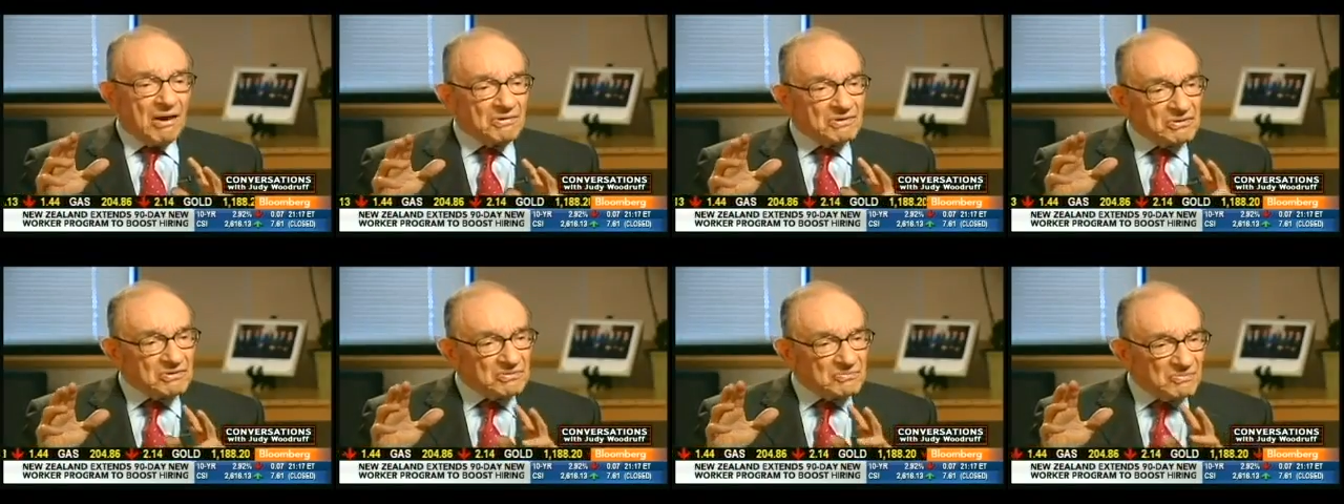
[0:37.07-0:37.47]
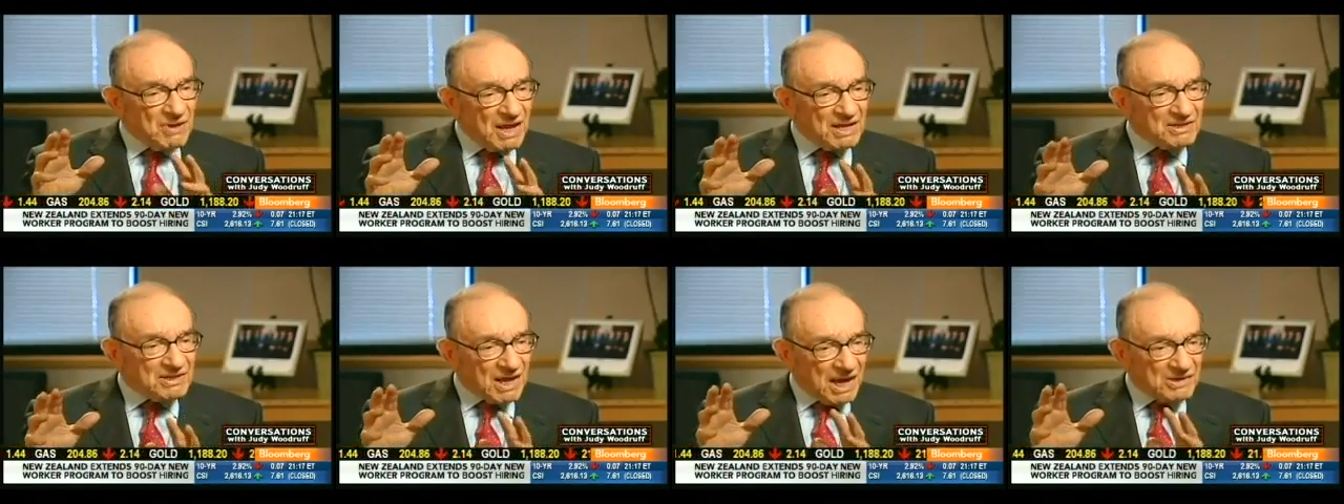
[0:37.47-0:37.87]
how
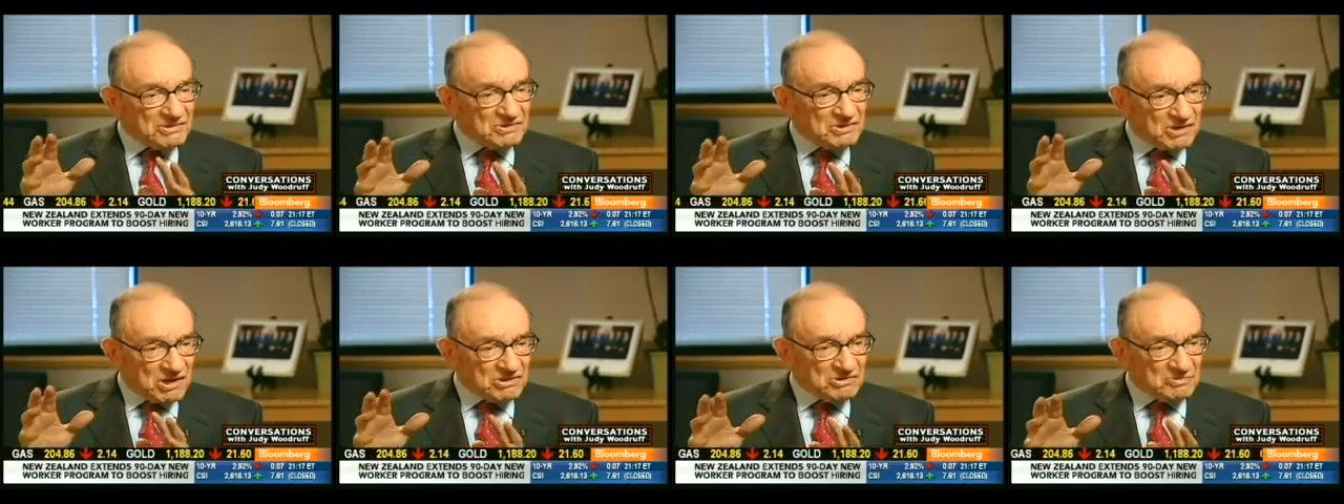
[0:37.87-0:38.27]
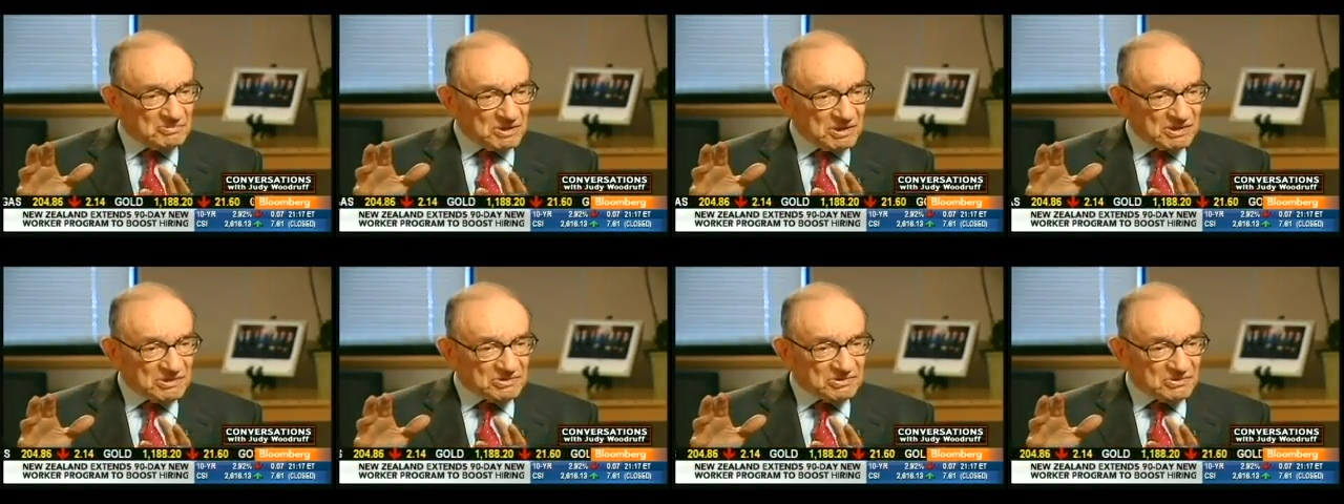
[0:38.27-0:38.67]
you made that
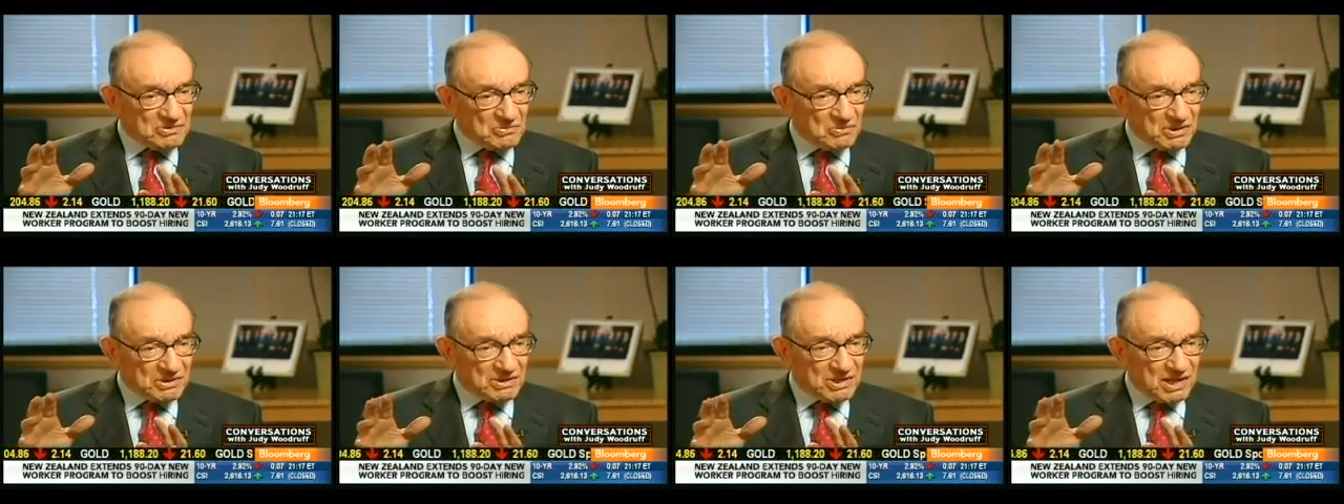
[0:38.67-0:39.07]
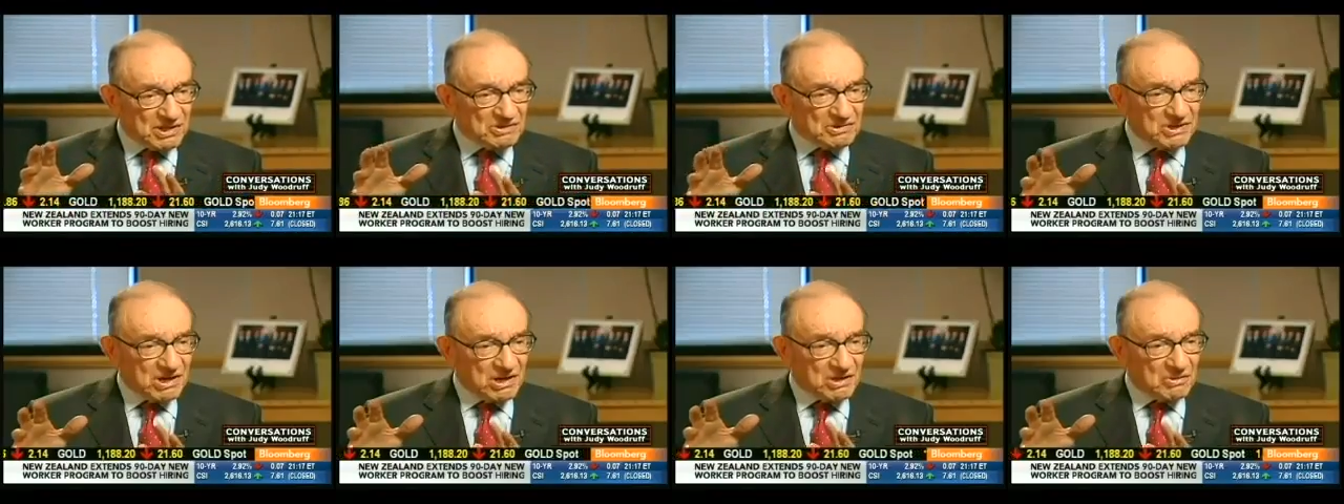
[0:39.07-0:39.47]
judgment as to
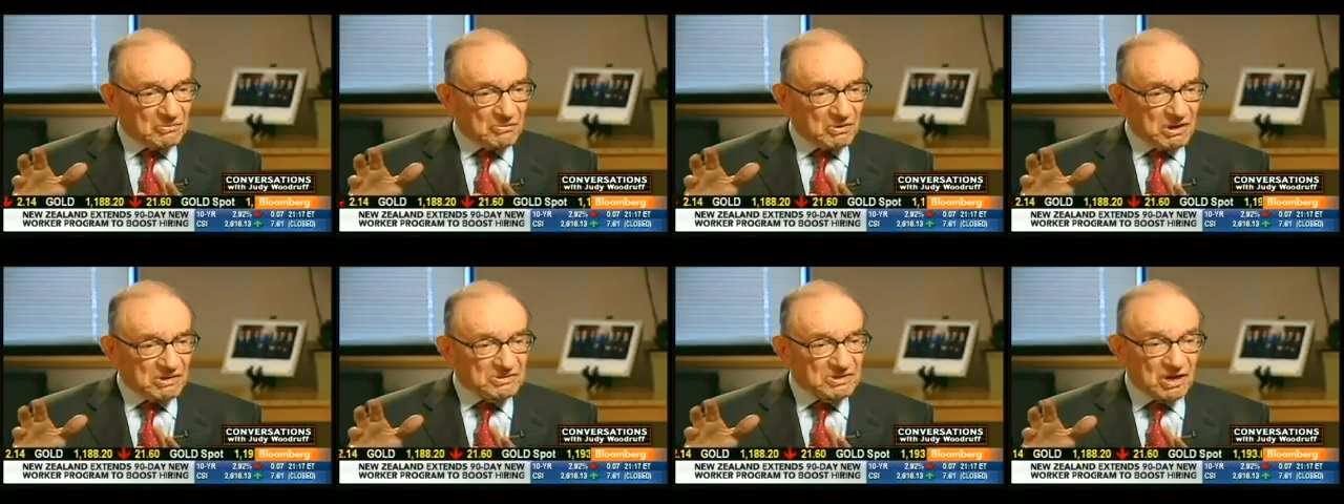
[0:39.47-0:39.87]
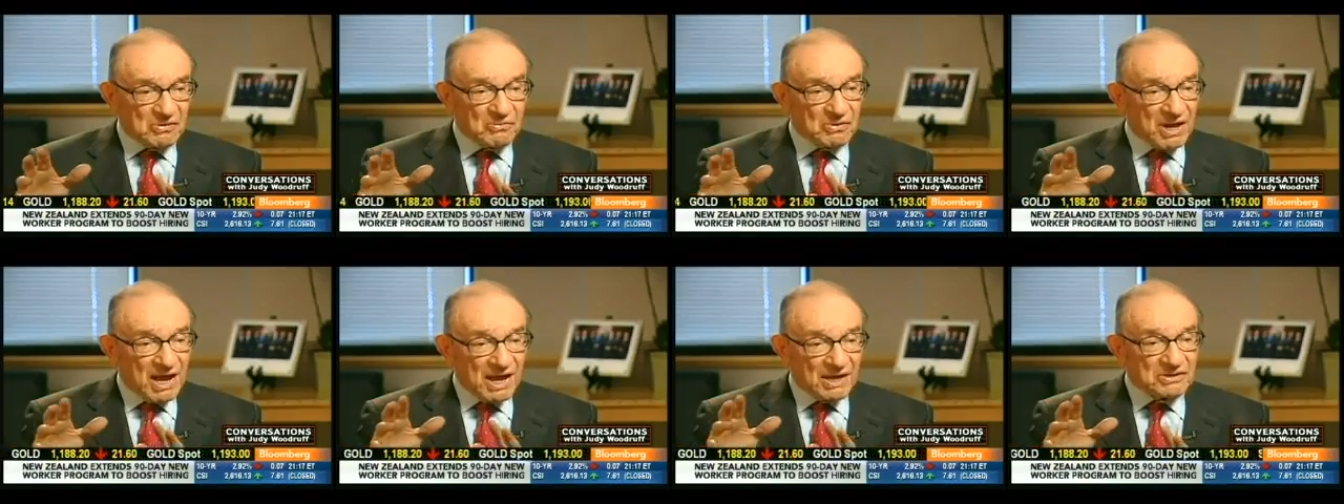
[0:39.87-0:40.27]
what that tail was,